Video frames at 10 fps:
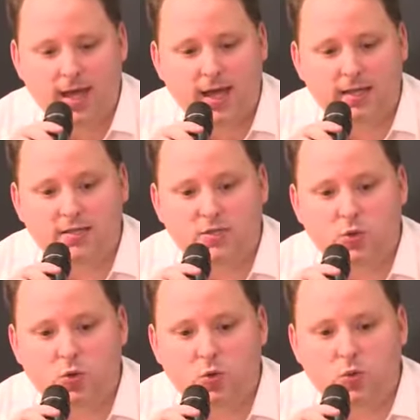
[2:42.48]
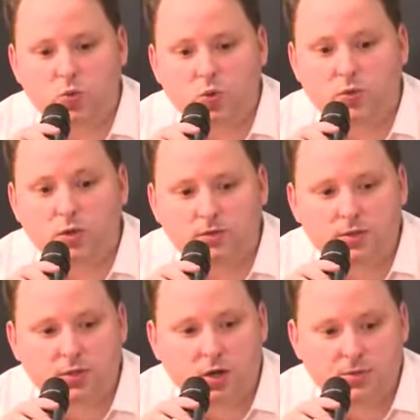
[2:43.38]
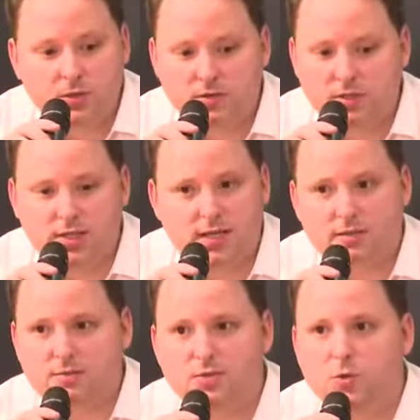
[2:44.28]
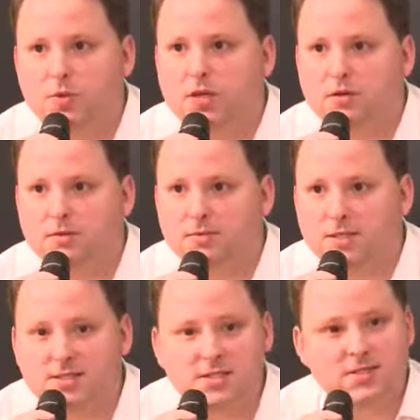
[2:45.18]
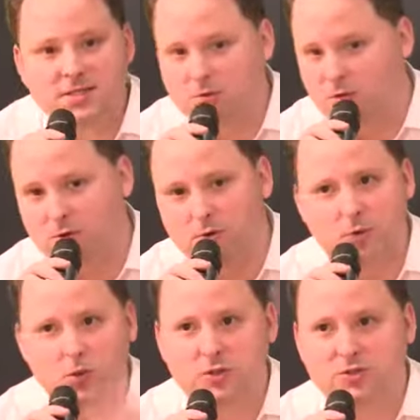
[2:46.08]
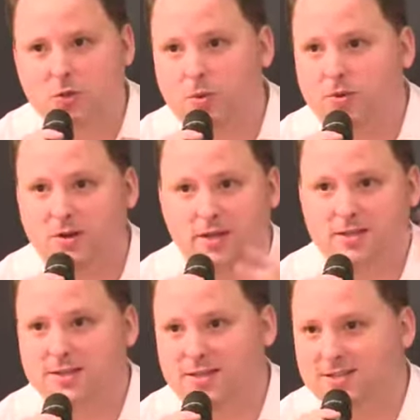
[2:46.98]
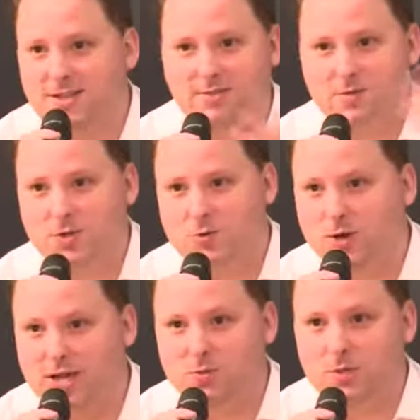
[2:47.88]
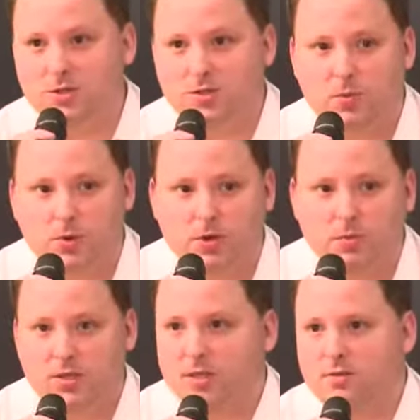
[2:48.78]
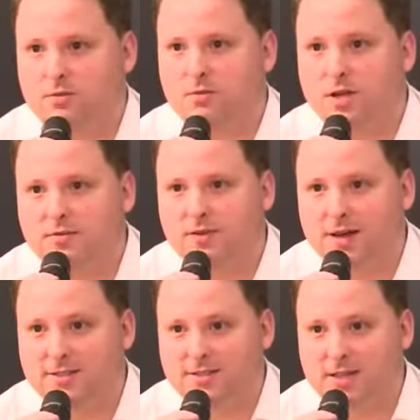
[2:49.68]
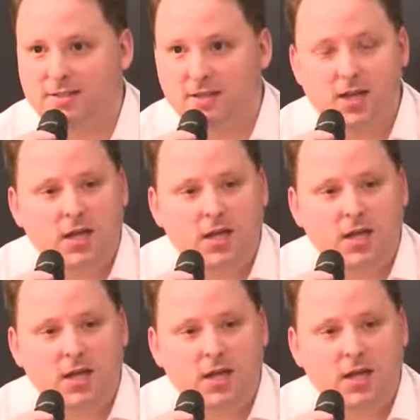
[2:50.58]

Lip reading: And so what we have also observed is that it's easy to throw the word entrepreneur like this and say everybody would like to be an entrepreneur, but the real fact is that